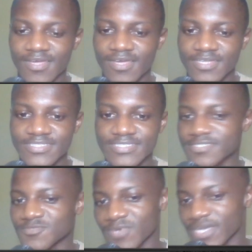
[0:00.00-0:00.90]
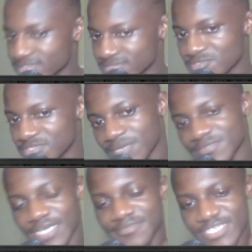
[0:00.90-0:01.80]
And this is where,
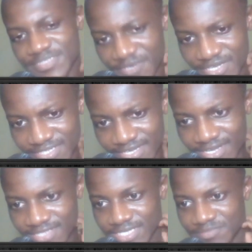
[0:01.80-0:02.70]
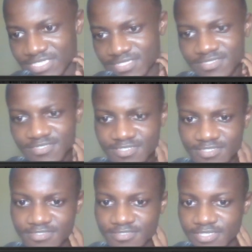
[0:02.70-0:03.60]
sometimes experience and class comes in.
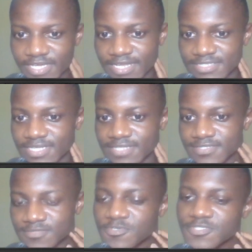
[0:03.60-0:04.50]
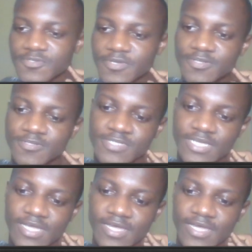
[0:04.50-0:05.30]
He understands what's going on.